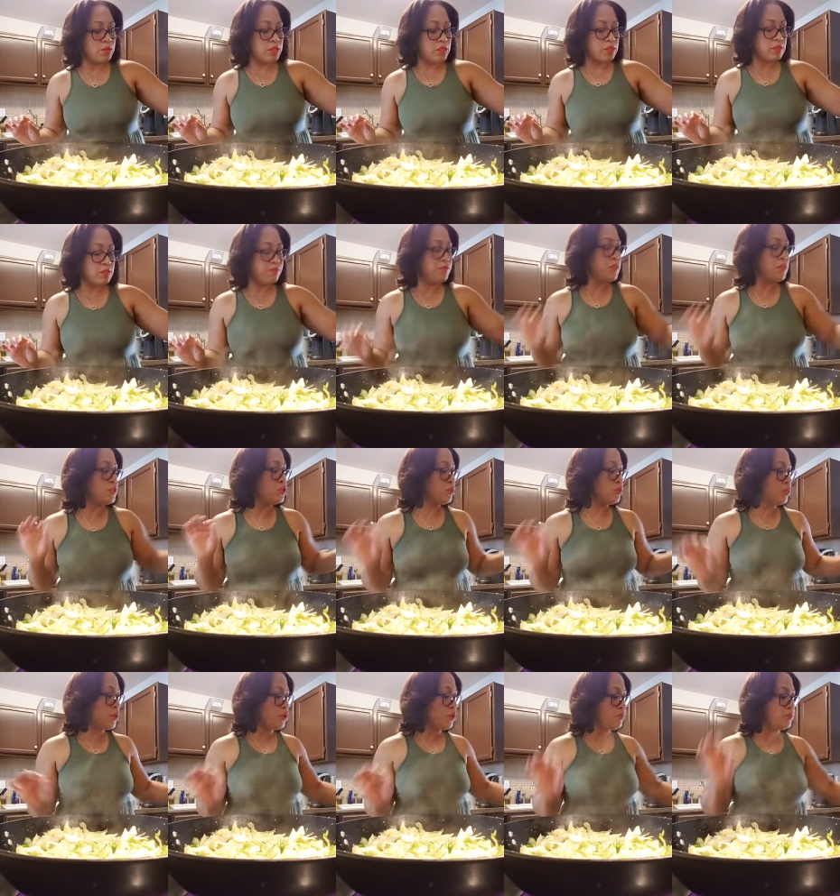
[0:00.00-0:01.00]
it defeats the
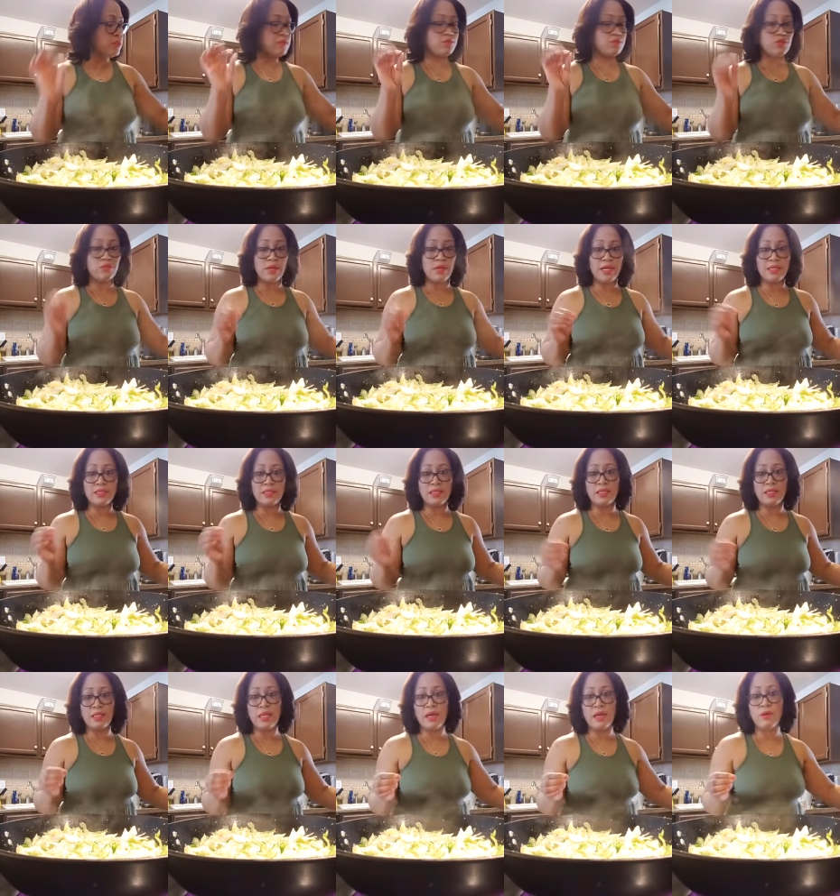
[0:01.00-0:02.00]
purpose of trying to
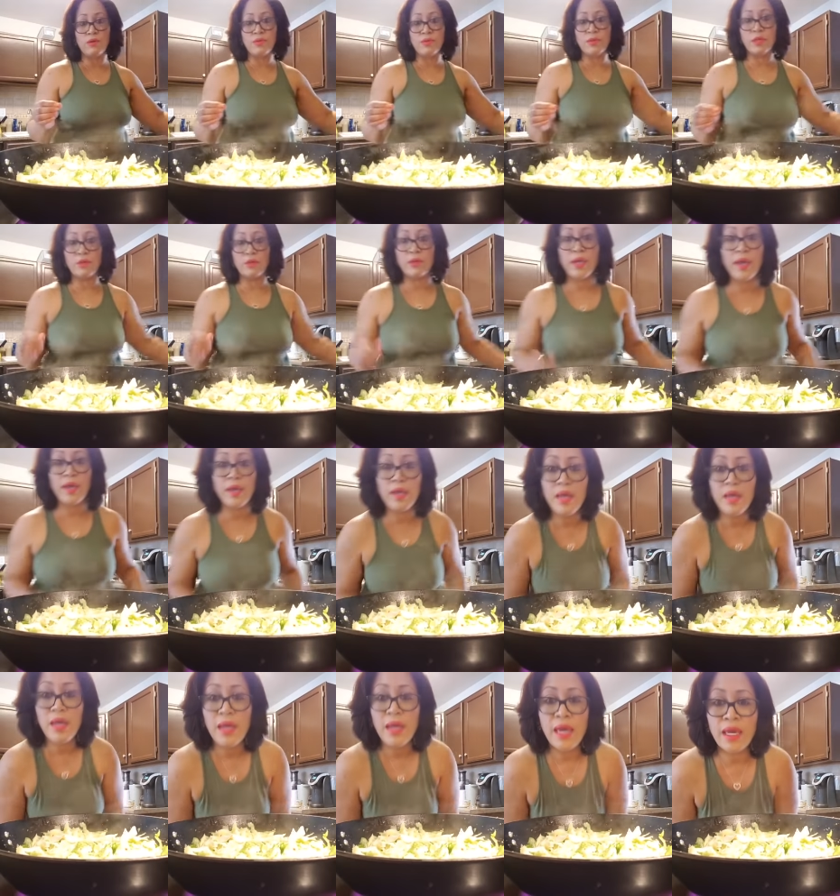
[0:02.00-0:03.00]
eat healthy, okay?
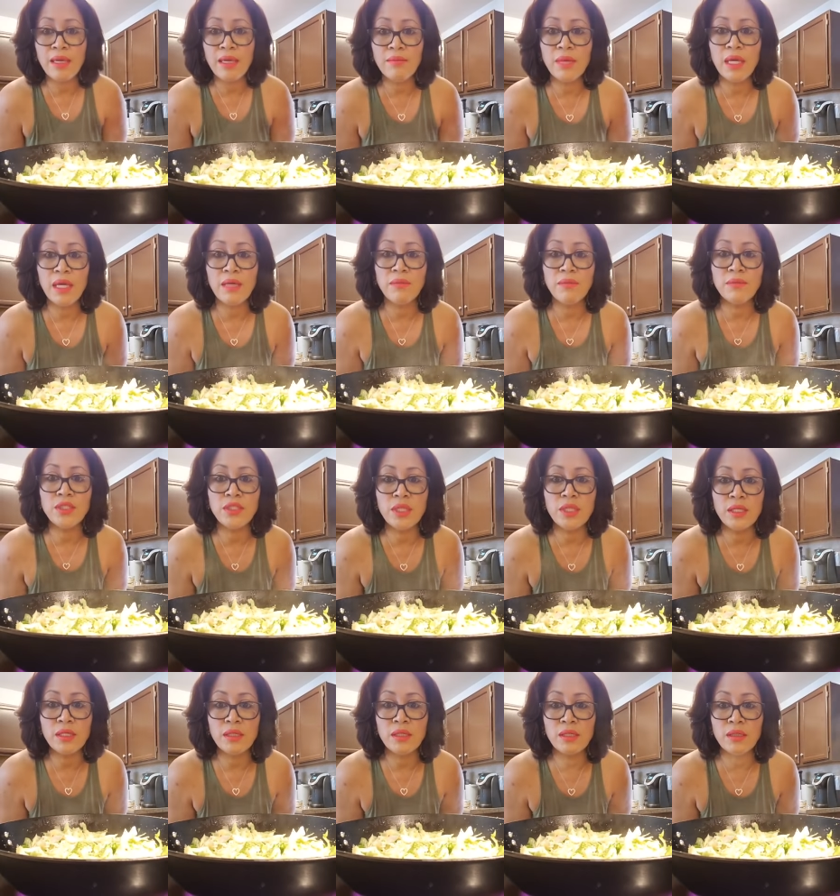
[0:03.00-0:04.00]
Hey, hey,
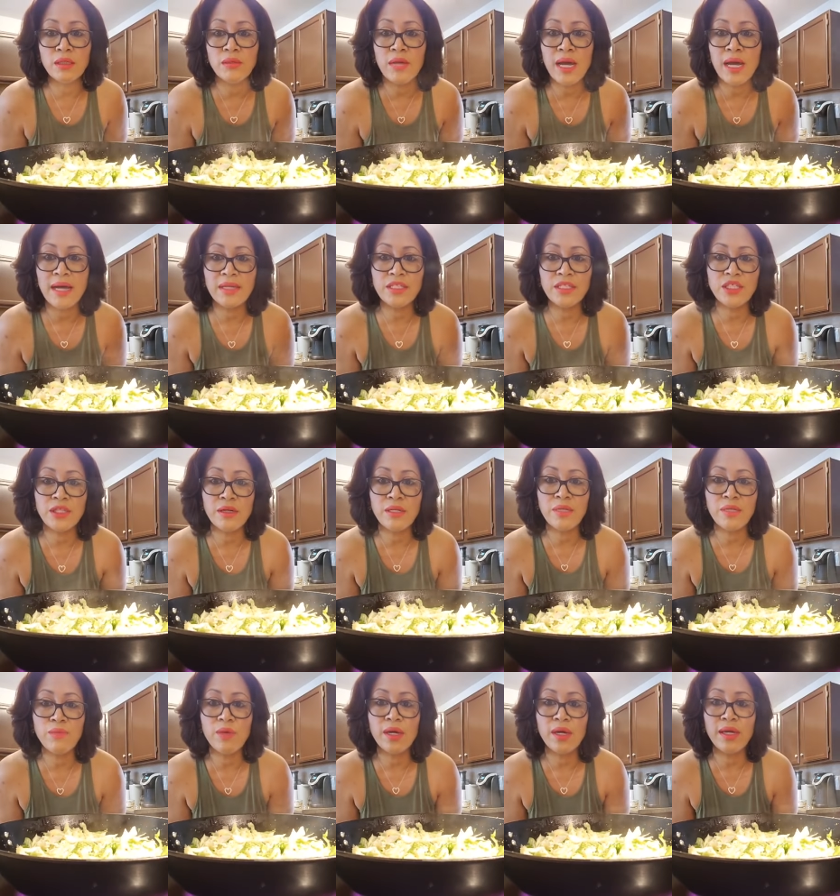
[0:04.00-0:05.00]
Michelle. Hi,
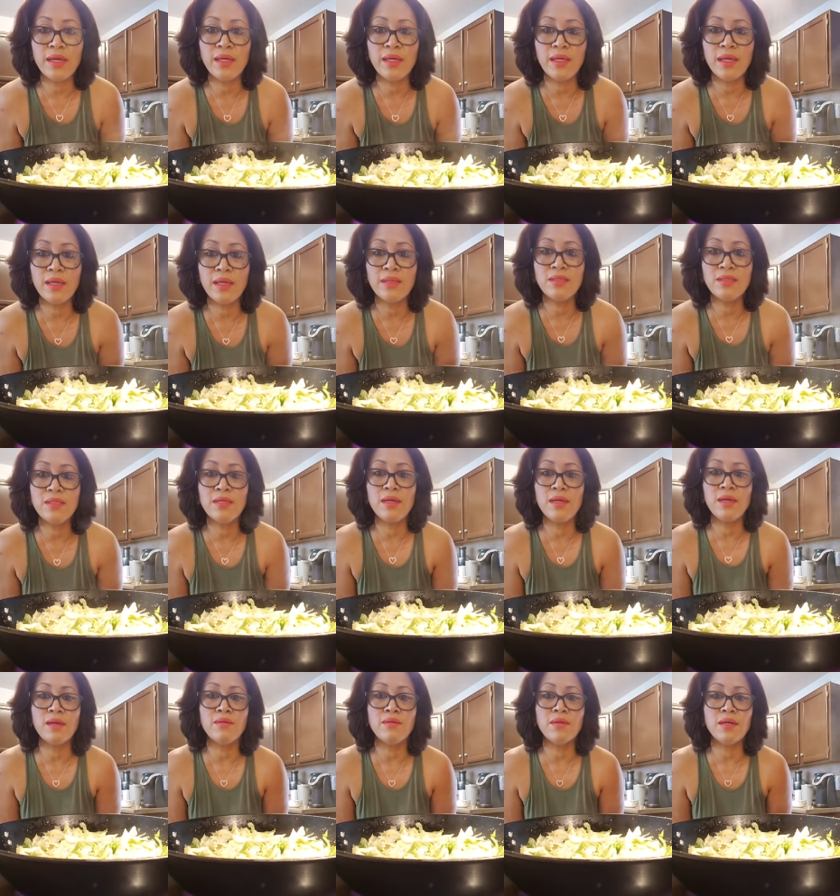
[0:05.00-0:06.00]
Shawnee White. Hey,
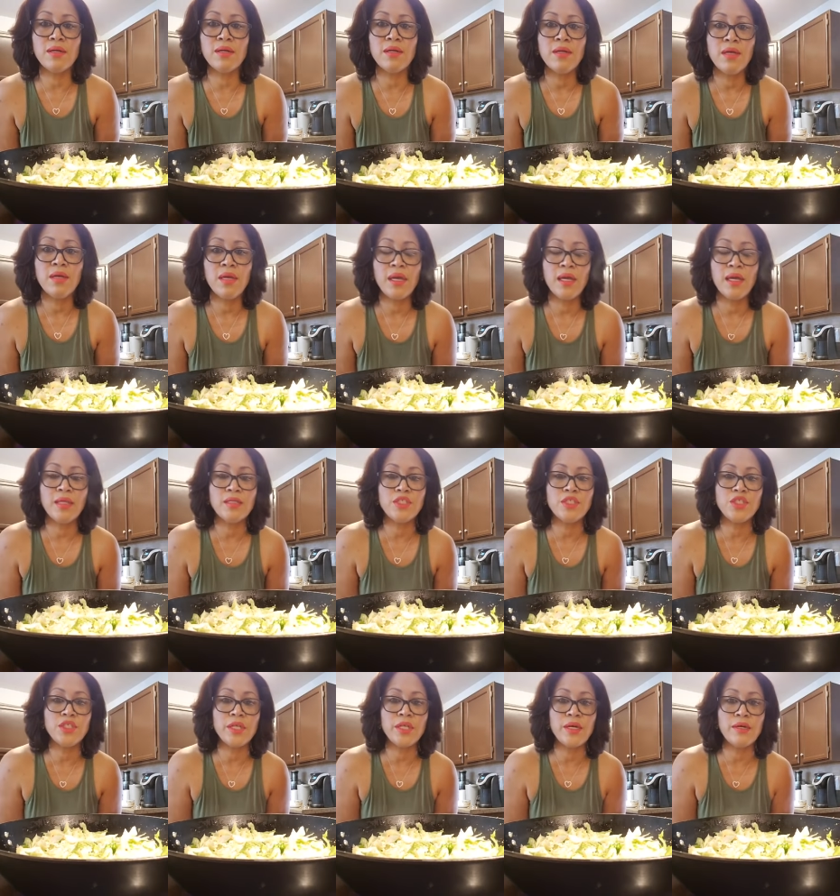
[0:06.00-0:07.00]
Tiara. Hey,
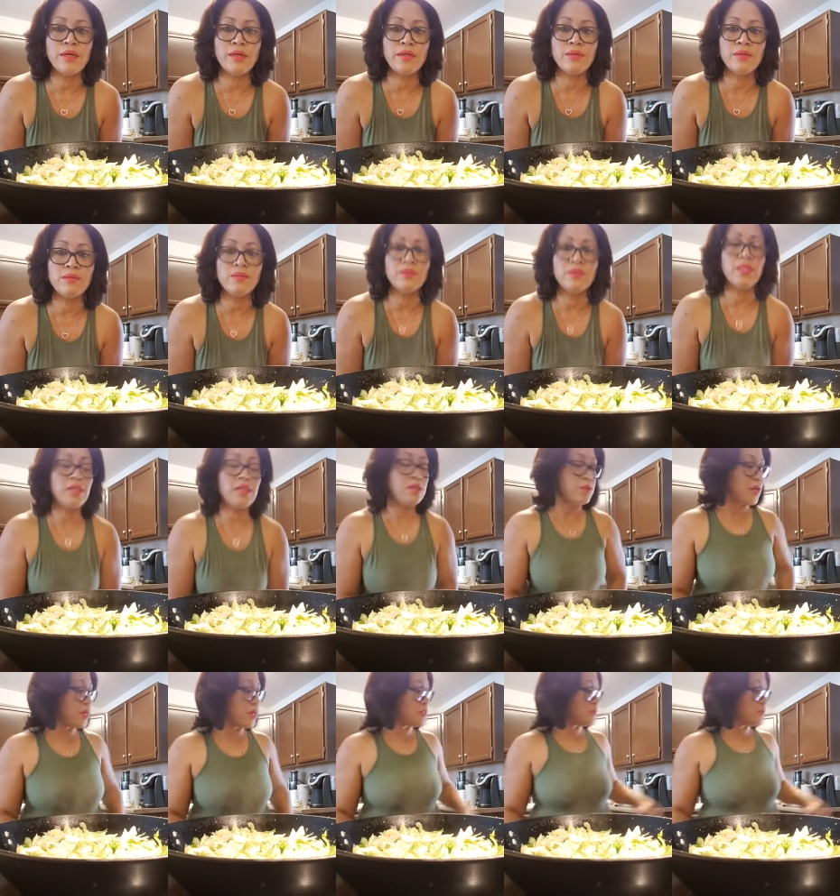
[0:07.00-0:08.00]
Michelle. Thank you
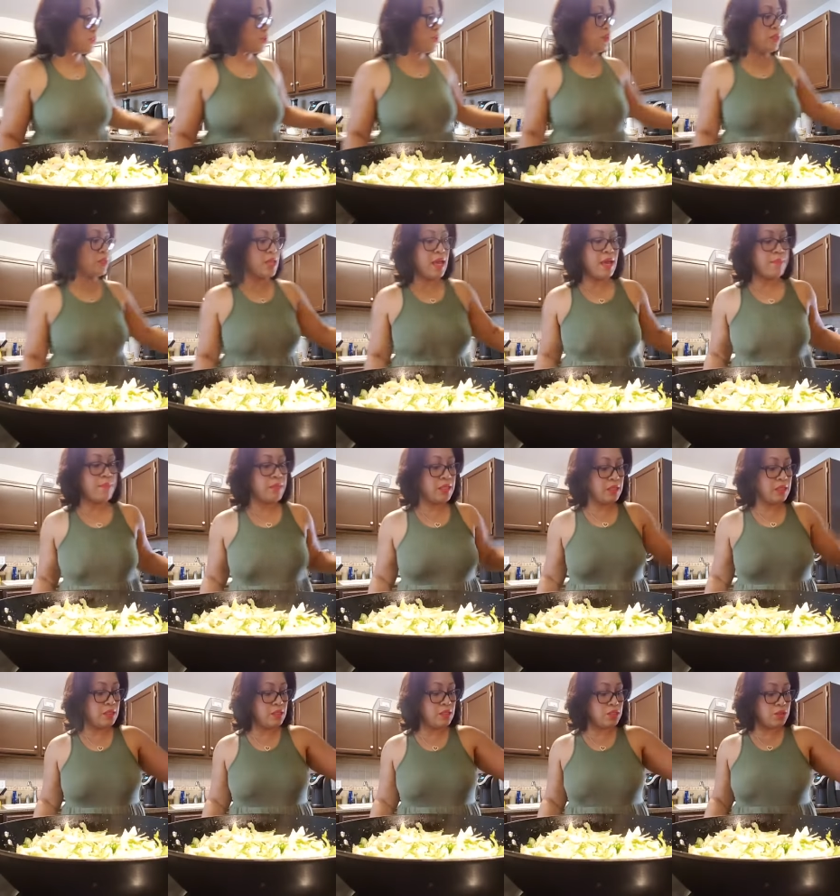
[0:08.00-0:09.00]
guys for tuning in. Happy
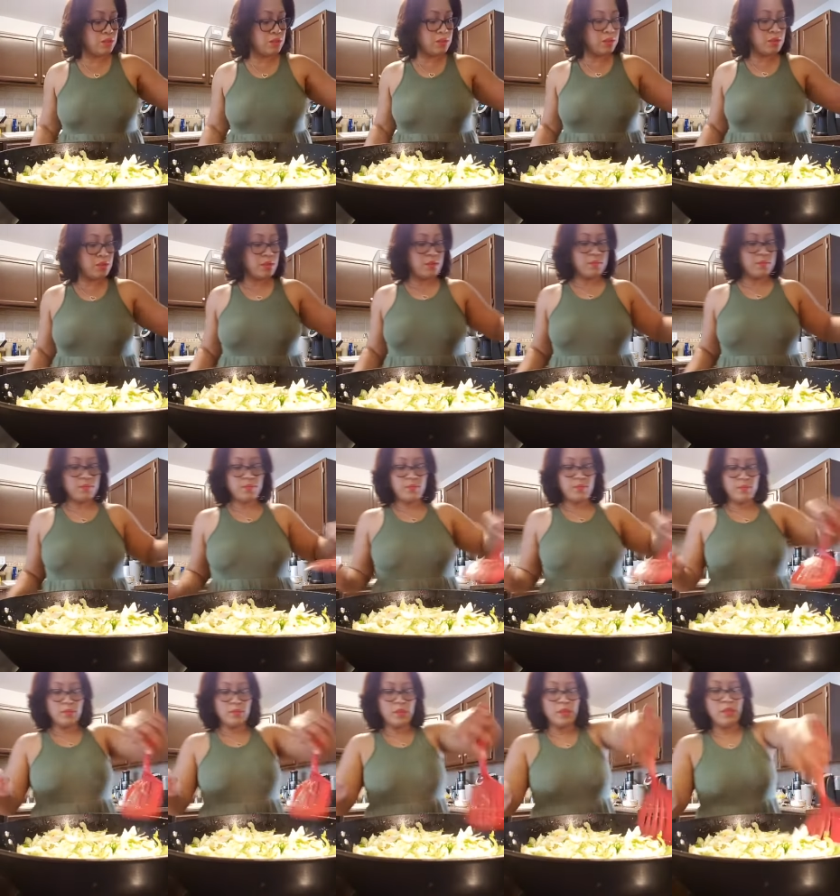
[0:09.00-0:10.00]
Easter.
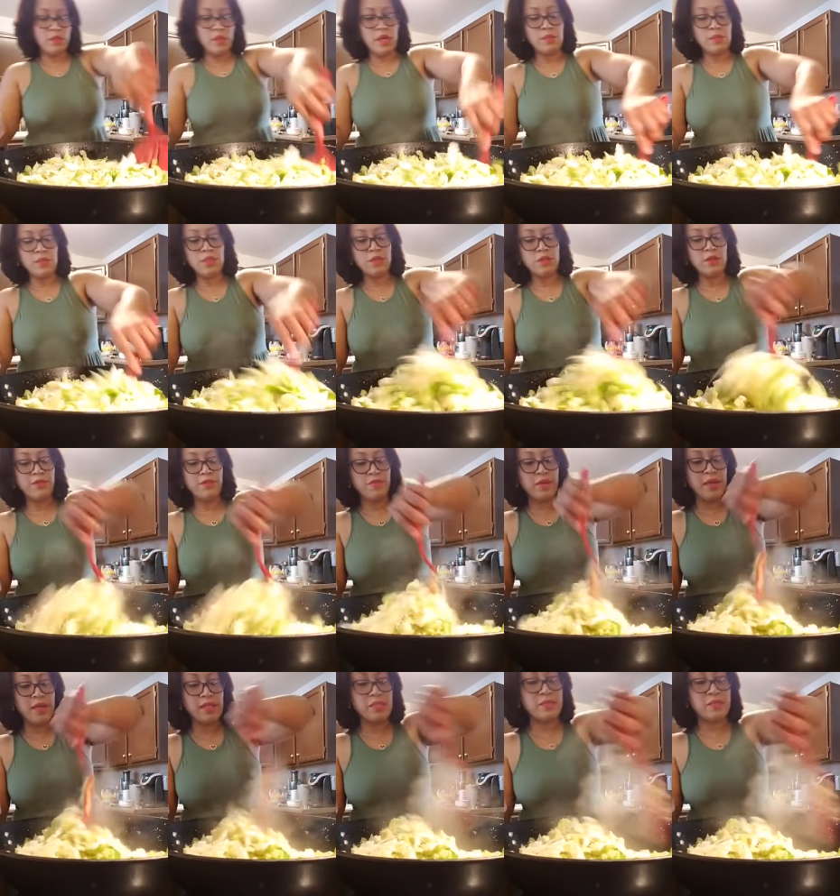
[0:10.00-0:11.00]
I'm stir
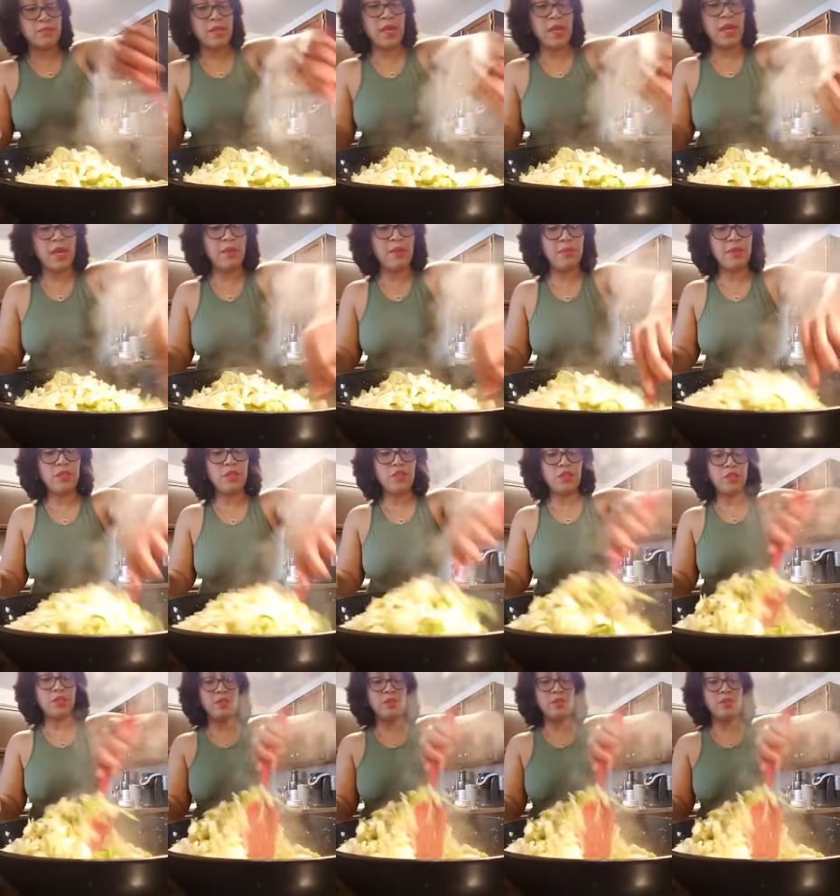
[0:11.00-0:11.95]
frying some cabbage.